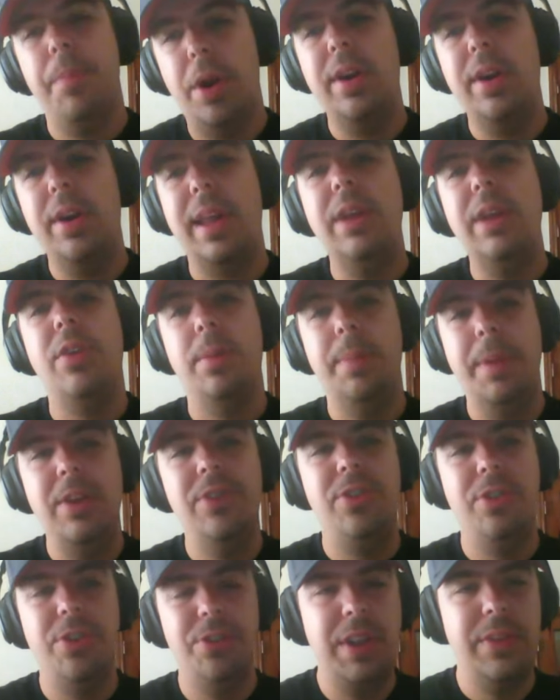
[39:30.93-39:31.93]
Mark Ingram
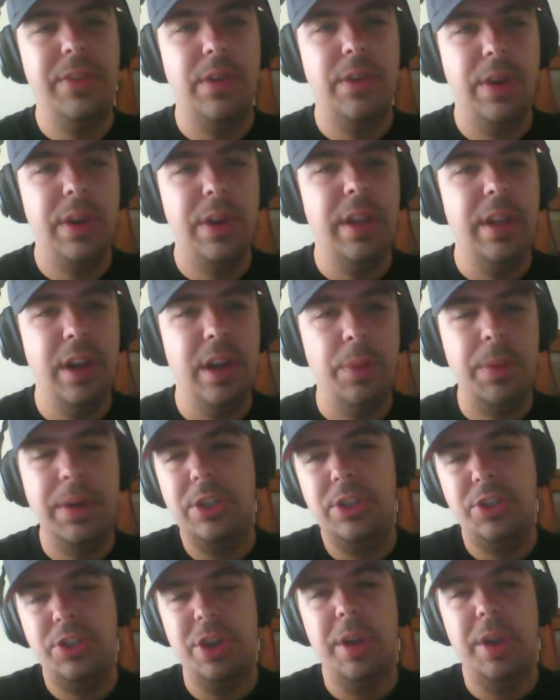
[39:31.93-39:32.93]
is your Stephen Ridley, or what
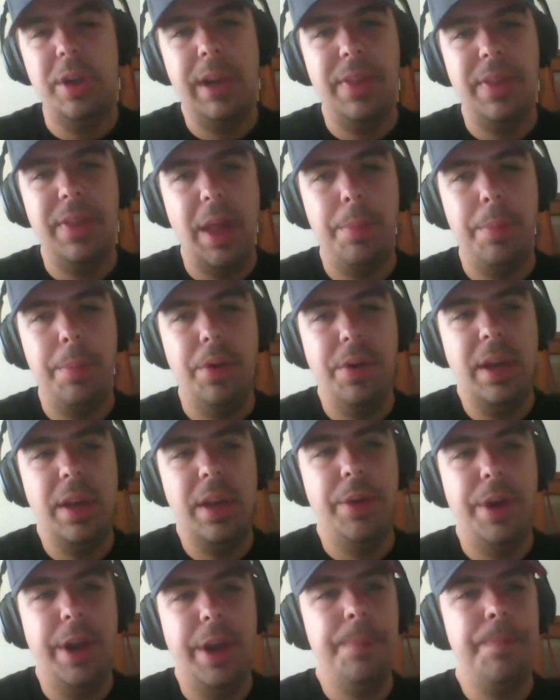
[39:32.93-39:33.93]
he should have been at that point
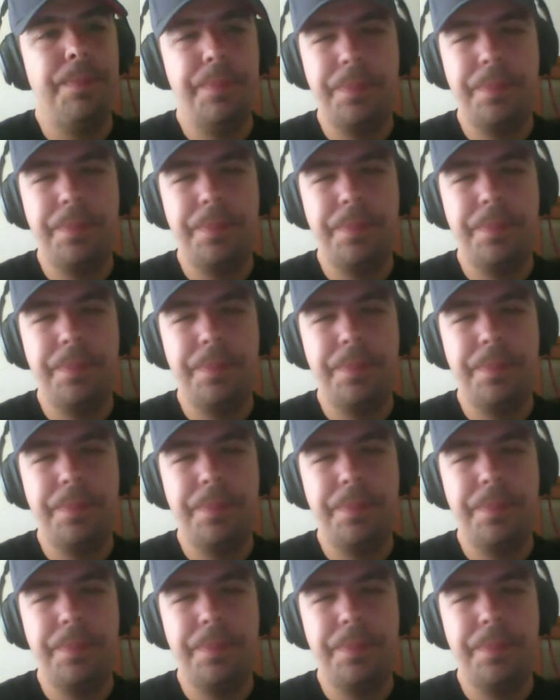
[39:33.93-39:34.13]
anyway.